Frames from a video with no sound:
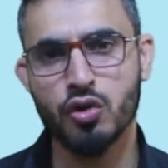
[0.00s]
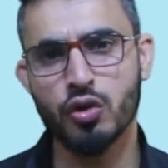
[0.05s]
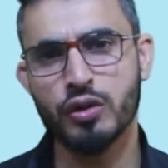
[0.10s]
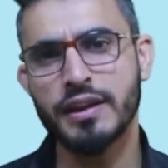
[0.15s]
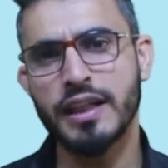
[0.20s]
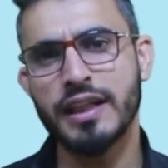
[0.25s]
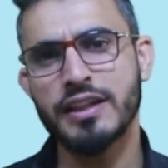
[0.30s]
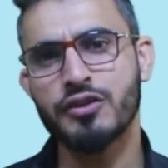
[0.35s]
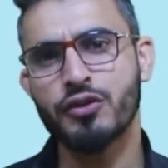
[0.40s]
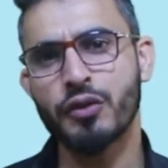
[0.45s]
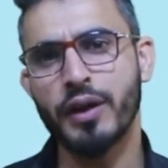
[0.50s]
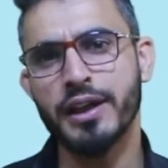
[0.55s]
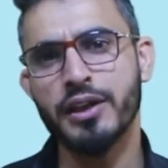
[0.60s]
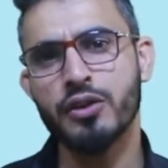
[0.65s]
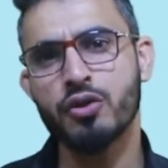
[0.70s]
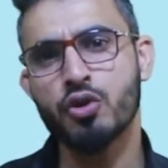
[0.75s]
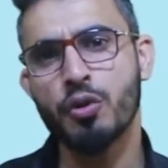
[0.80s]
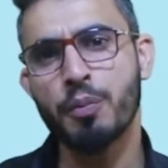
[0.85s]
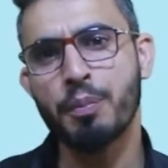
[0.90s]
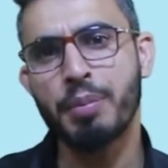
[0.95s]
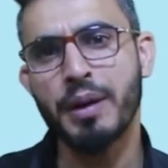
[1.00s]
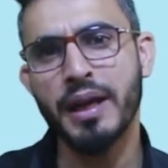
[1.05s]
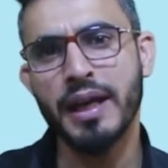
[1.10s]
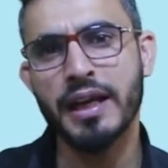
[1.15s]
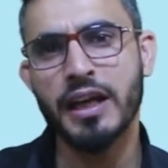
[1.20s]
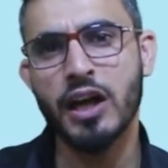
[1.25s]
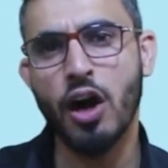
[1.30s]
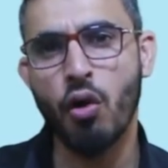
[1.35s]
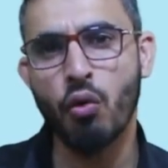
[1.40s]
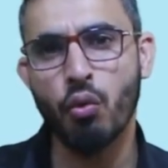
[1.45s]
So they tried to
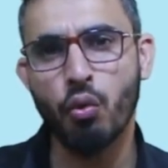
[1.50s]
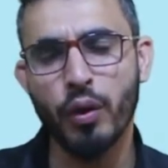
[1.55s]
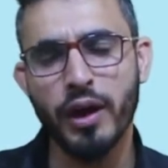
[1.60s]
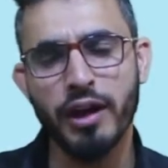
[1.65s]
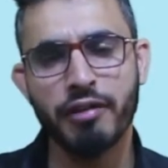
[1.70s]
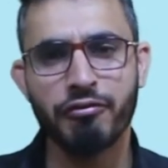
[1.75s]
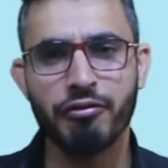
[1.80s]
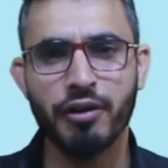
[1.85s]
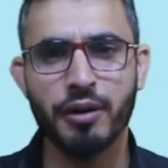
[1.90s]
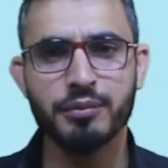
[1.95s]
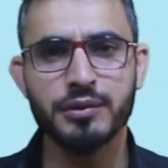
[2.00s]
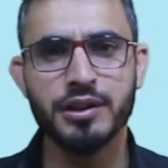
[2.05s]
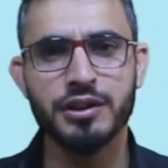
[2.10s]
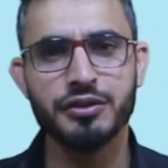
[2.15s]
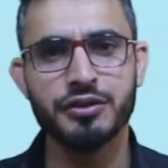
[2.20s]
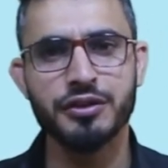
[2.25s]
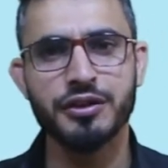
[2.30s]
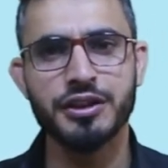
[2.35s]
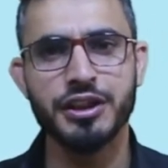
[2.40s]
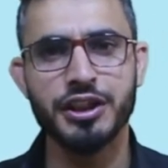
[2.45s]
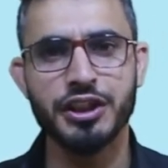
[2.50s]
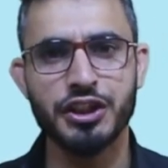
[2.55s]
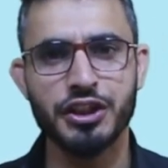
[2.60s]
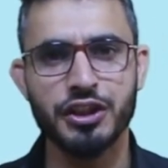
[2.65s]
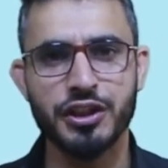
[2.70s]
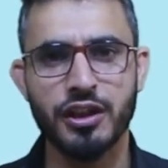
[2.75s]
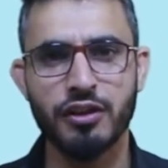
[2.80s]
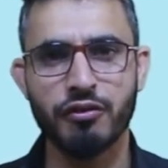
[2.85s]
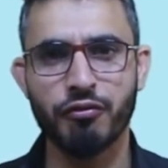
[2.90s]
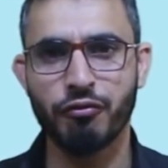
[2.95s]
break away from the
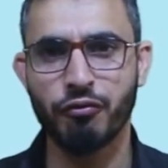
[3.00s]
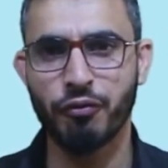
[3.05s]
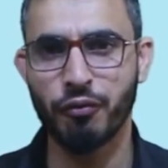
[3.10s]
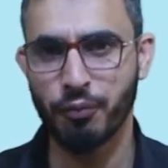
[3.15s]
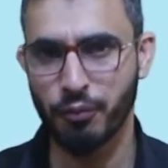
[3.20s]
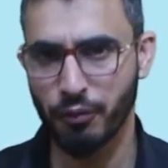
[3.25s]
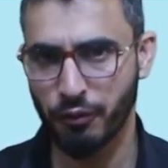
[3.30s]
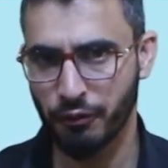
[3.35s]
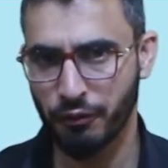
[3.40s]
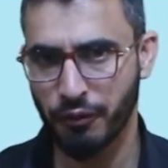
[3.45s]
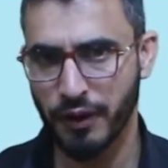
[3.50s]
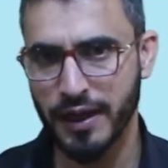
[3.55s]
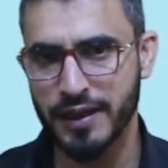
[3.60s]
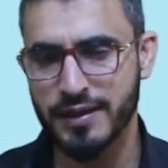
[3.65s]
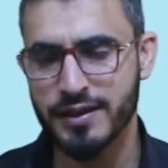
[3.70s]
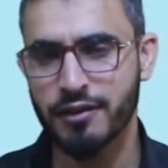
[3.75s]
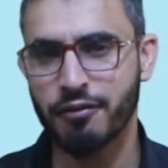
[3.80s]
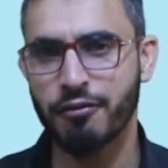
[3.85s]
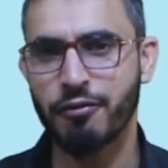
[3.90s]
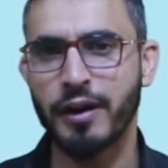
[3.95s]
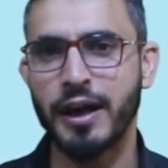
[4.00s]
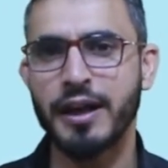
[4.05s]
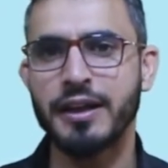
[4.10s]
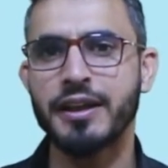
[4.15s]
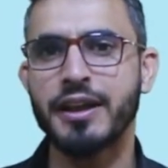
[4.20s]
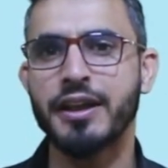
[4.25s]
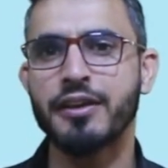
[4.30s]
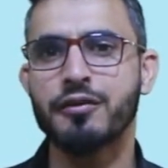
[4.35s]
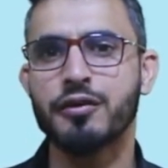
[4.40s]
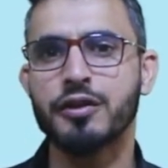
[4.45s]
traditional ways of
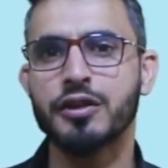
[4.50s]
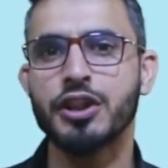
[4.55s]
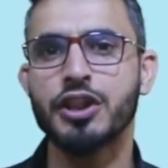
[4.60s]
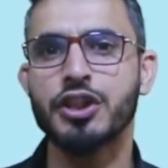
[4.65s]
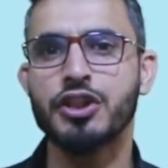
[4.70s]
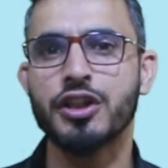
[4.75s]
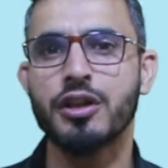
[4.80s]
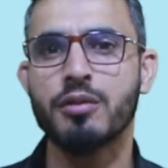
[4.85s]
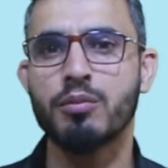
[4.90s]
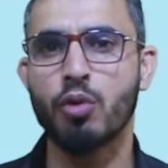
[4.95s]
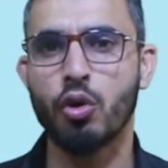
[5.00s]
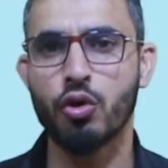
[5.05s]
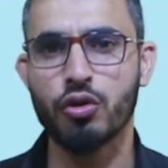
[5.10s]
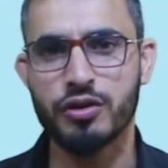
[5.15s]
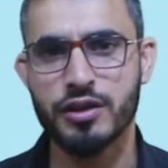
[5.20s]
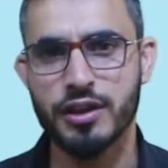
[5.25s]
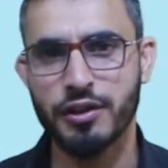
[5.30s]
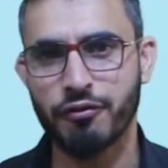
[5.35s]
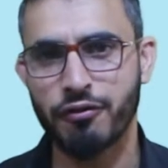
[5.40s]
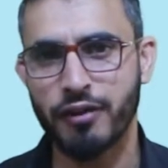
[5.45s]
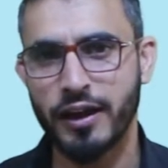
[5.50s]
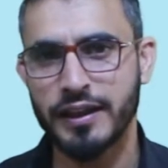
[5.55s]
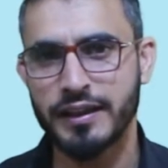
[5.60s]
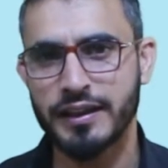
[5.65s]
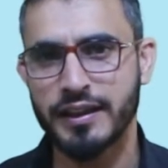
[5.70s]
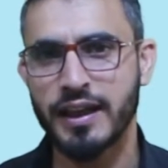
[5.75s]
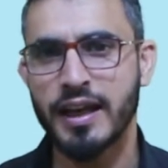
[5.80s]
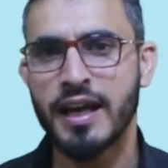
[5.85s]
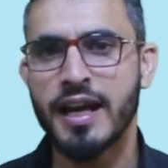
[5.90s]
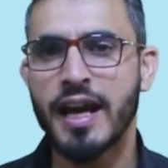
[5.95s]
writing, traditional modes of
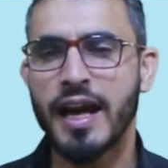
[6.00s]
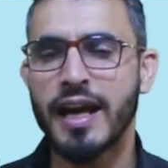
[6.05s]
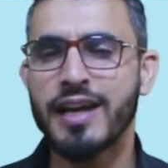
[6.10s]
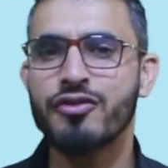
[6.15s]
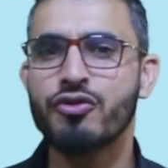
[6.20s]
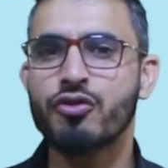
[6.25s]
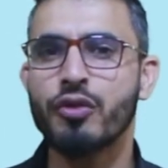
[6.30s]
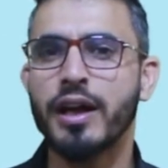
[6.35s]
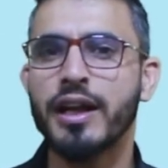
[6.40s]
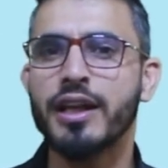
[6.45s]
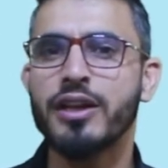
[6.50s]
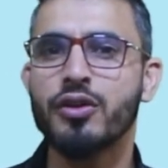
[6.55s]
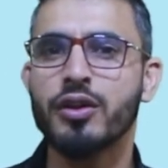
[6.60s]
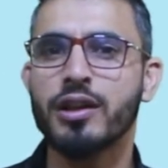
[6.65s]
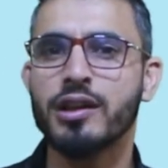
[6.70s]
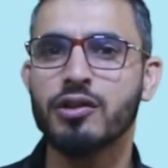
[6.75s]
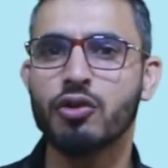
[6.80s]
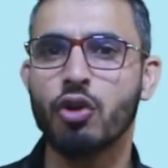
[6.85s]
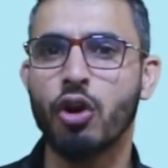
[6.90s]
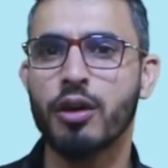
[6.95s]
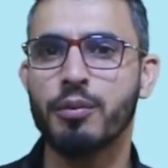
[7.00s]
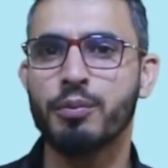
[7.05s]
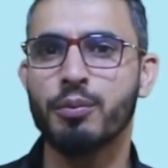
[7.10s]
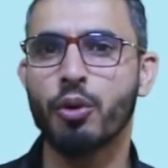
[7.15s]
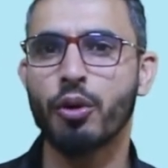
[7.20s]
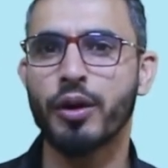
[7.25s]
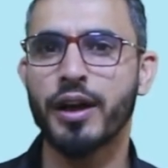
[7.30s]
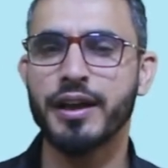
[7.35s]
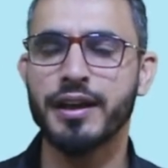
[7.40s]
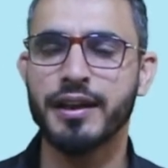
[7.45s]
writing, and tried to
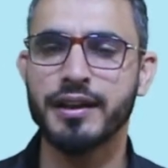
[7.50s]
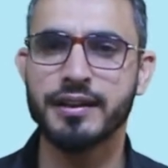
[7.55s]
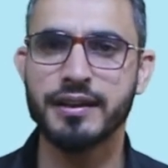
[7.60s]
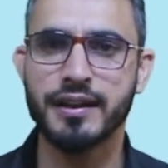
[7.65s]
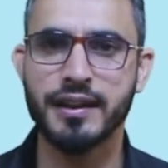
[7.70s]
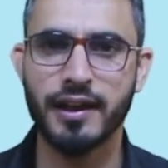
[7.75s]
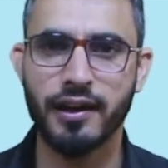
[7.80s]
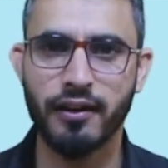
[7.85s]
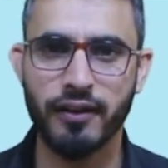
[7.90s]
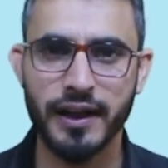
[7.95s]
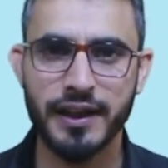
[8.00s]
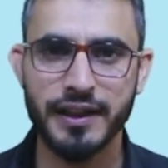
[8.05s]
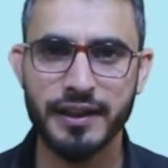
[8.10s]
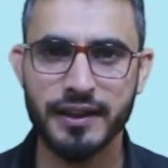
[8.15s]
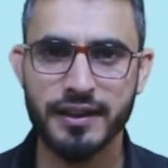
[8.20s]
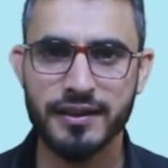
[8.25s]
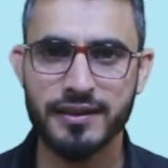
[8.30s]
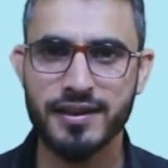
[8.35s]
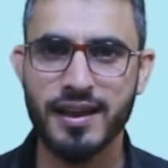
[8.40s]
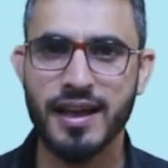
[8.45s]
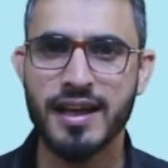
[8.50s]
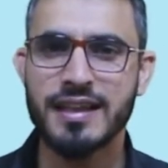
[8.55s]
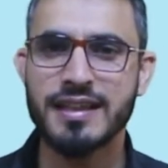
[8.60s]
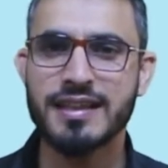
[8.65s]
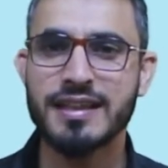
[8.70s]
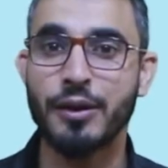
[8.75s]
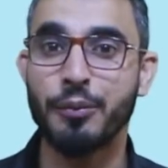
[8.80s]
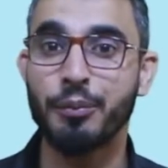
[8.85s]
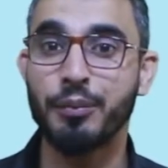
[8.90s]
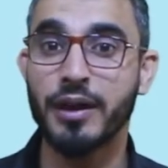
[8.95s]
incorporate in their writings
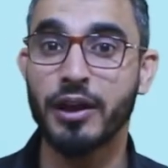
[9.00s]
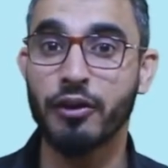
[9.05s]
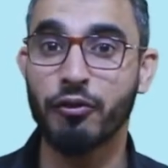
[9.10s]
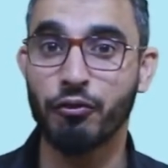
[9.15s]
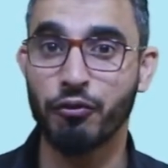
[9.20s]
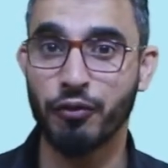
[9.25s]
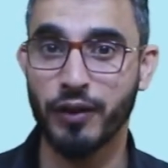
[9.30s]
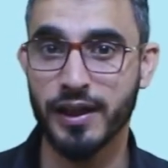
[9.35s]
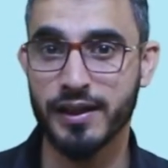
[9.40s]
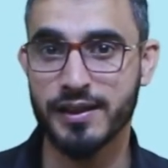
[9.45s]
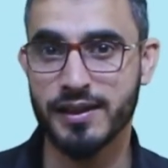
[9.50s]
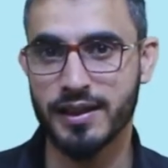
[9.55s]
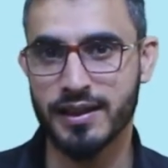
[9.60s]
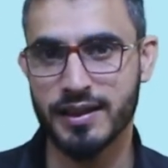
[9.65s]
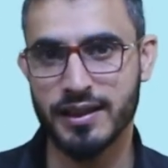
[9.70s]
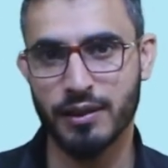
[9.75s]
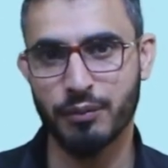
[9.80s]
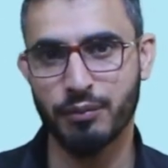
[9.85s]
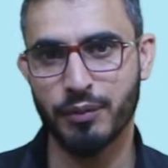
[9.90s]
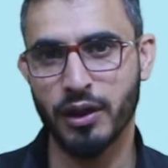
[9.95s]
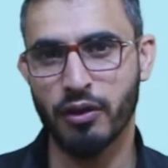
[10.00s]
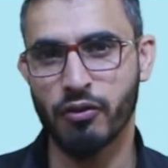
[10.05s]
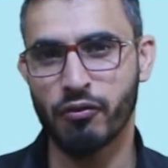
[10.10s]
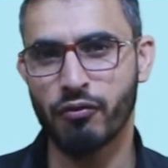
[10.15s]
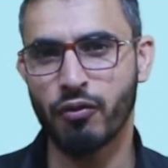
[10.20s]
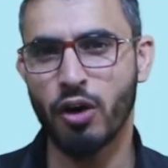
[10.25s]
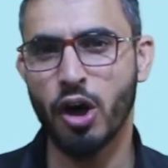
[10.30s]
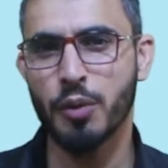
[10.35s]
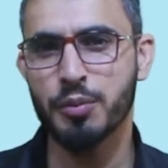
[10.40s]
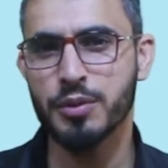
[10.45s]
some new ways and some new
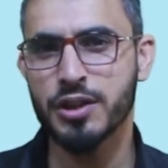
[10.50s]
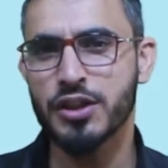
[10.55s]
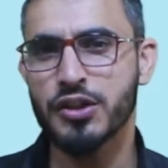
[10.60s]
forms.